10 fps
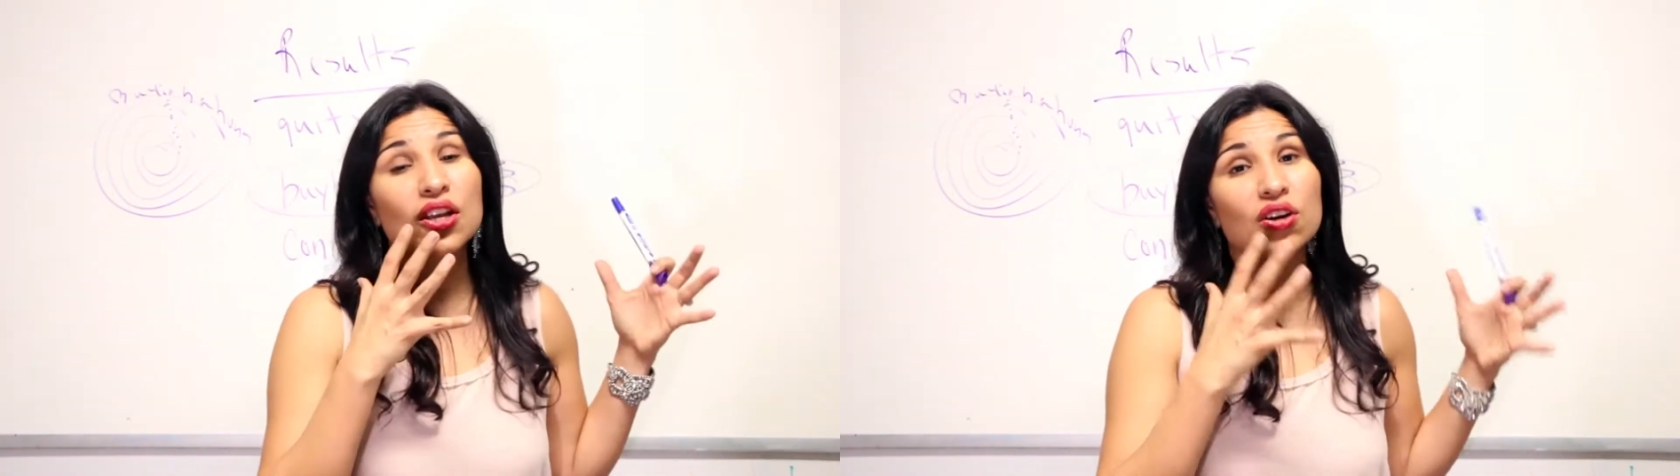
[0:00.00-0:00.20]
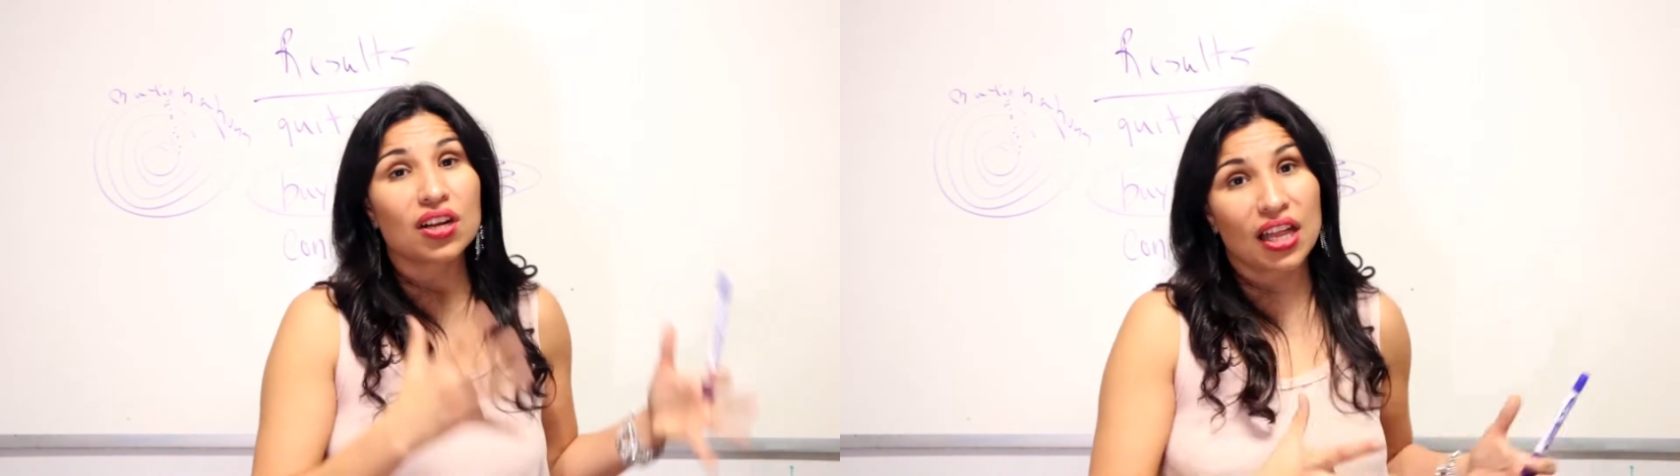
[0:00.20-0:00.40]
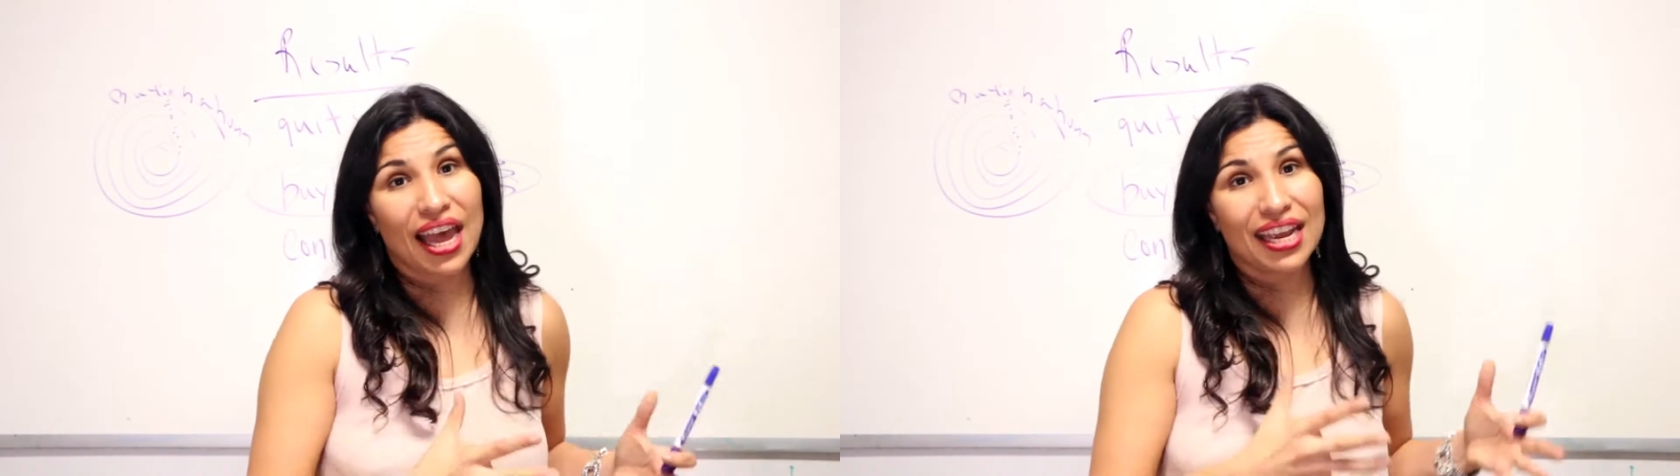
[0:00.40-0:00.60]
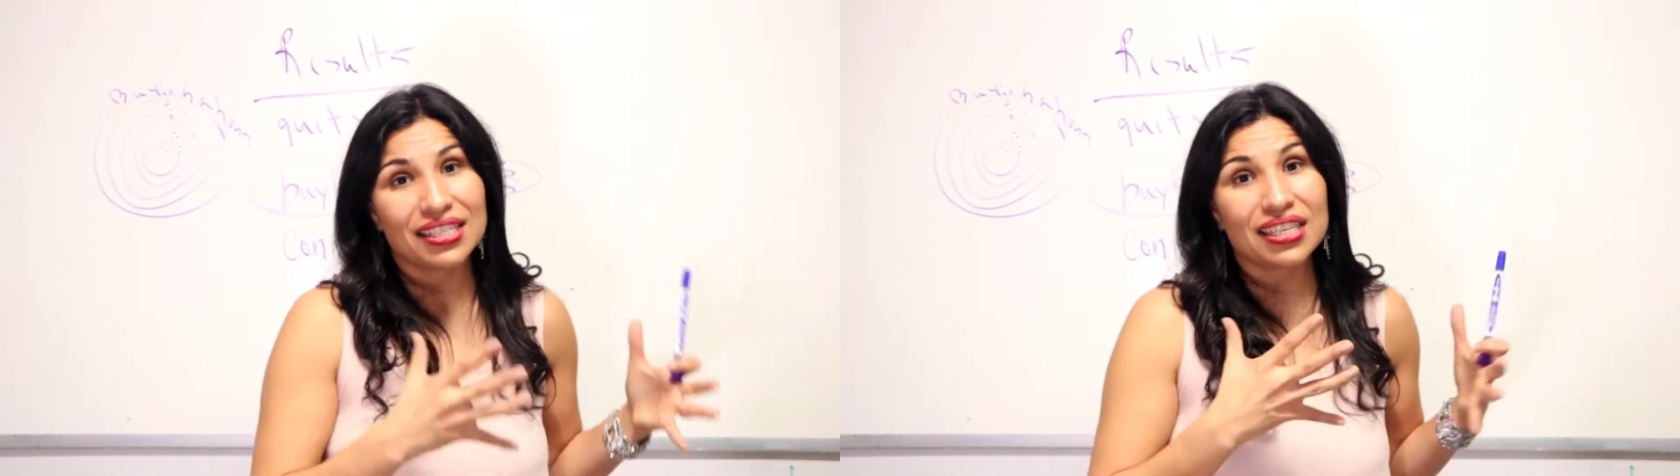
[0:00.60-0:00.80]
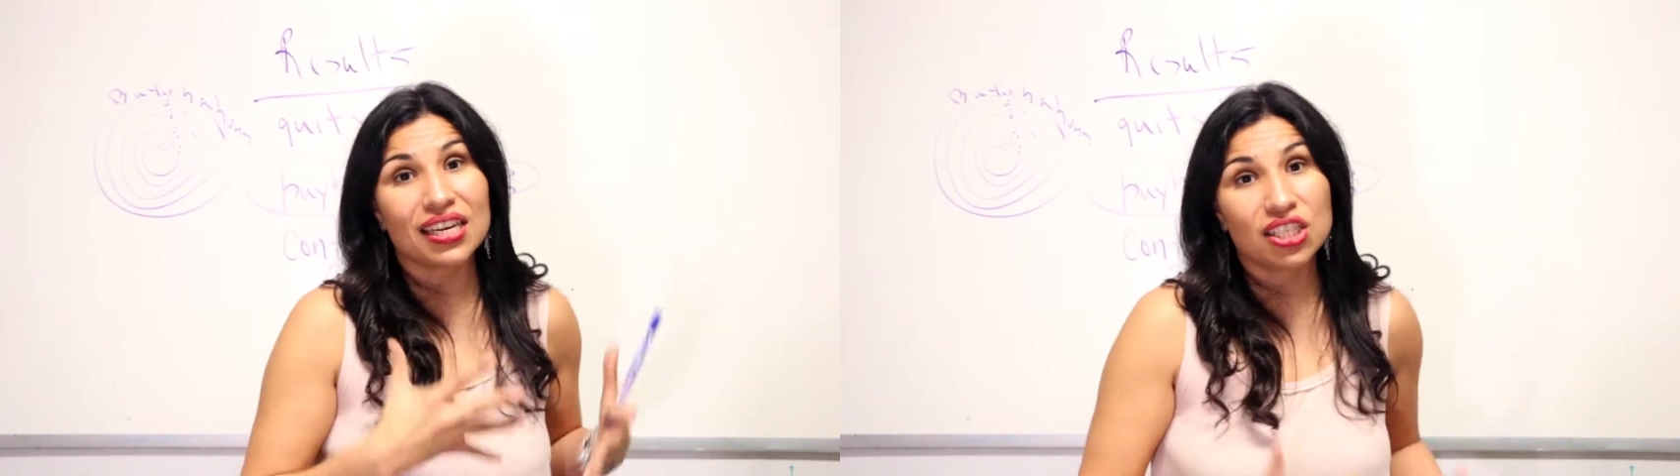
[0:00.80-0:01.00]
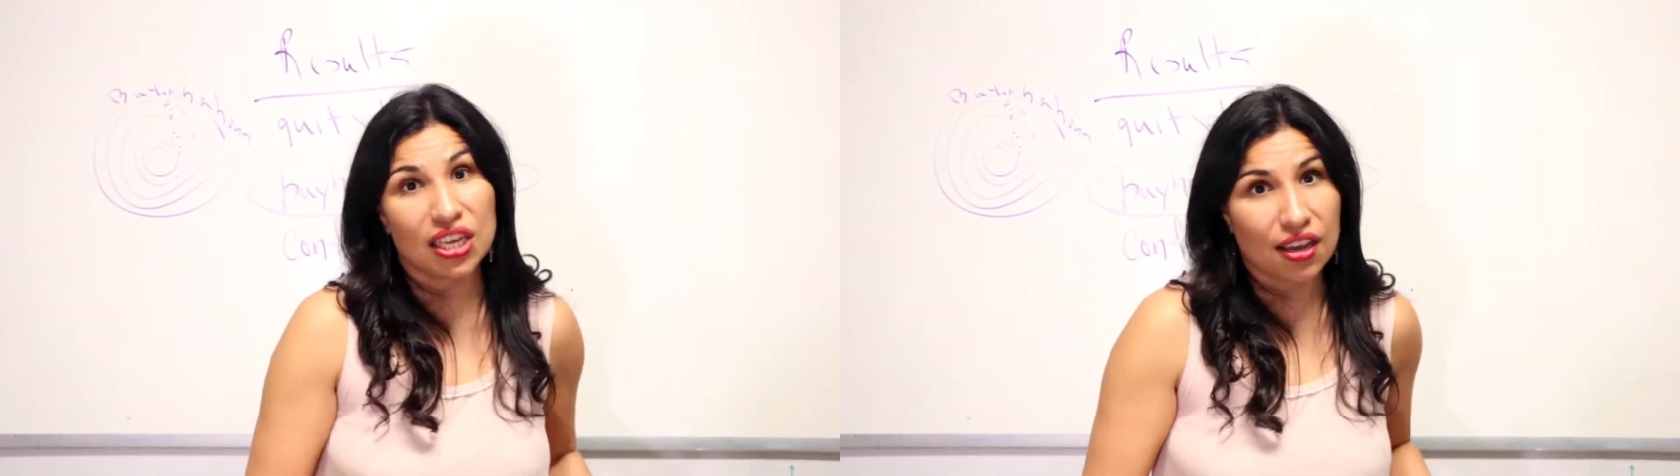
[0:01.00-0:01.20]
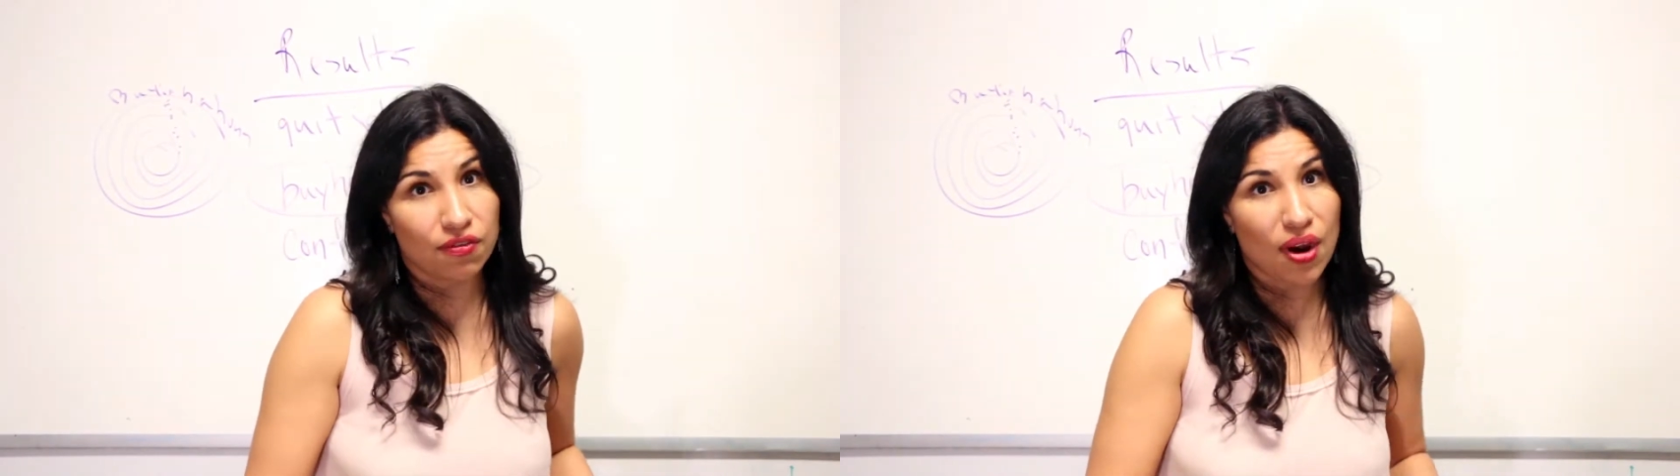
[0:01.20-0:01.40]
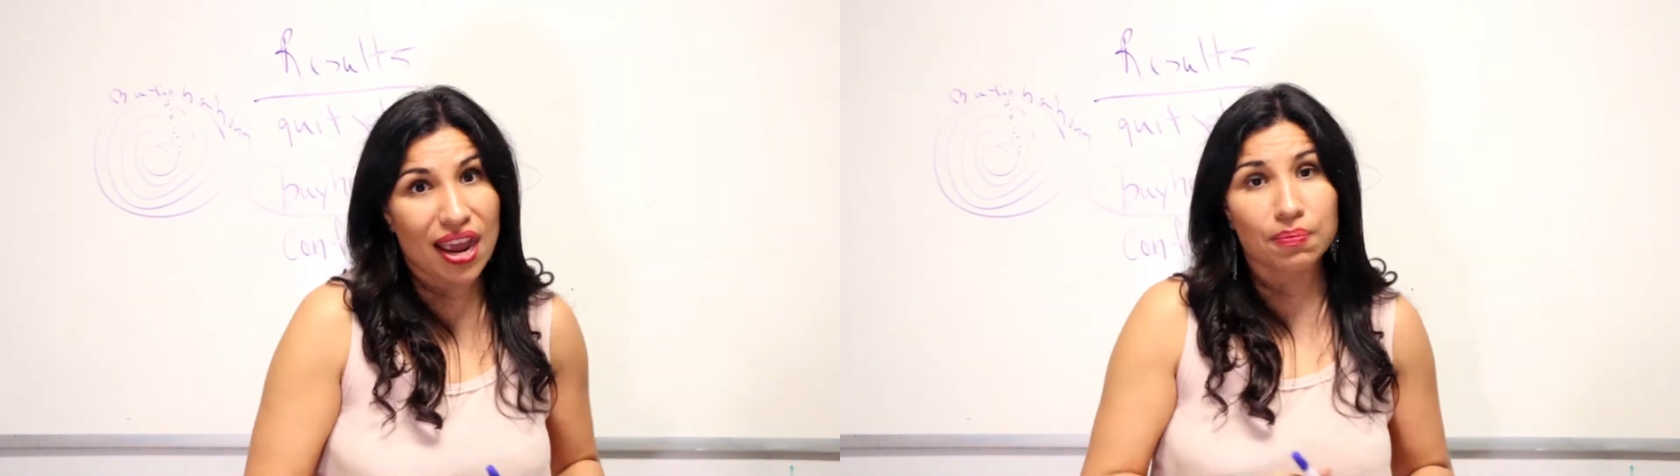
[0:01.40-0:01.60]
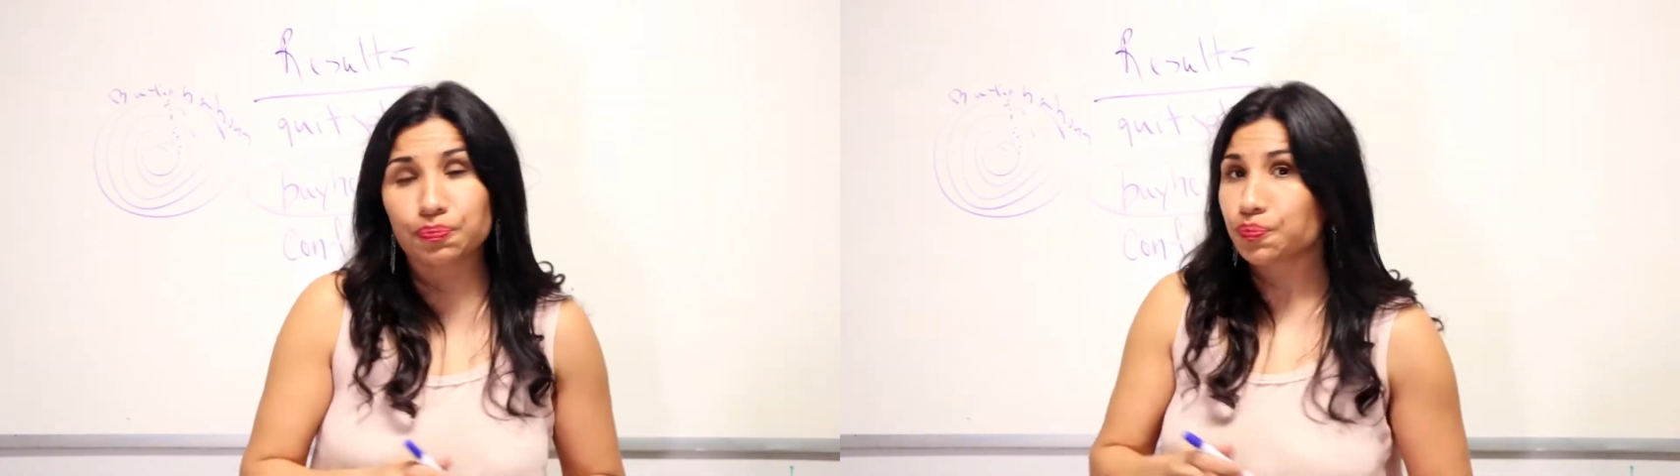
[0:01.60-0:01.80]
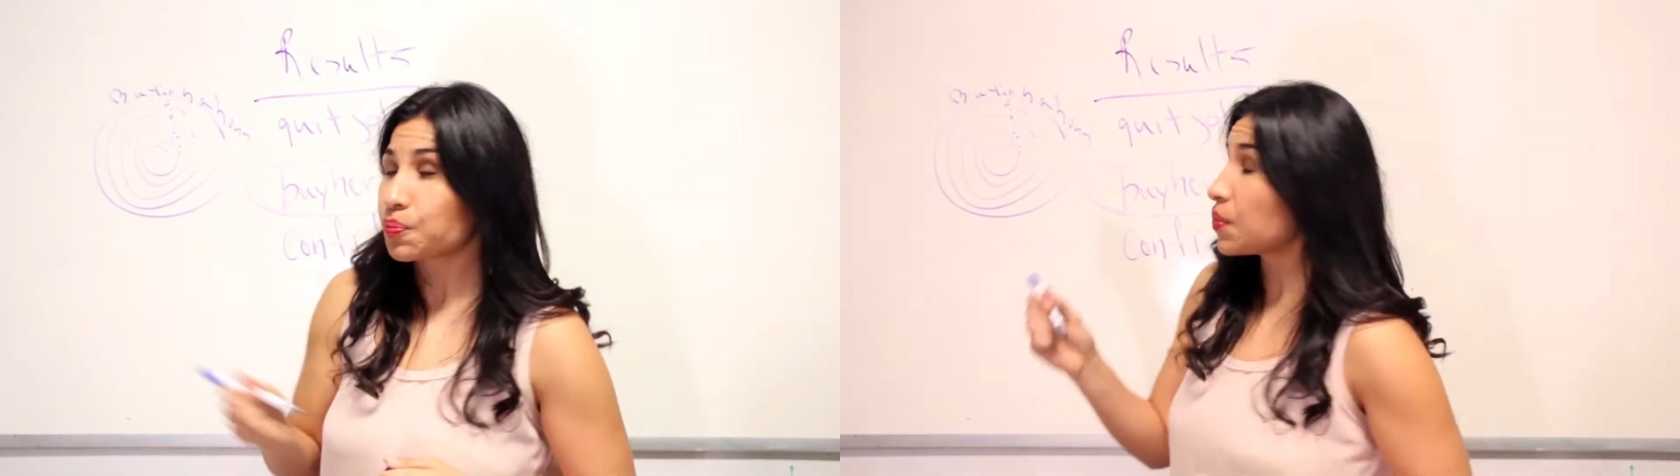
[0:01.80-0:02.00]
your clients achieve, right?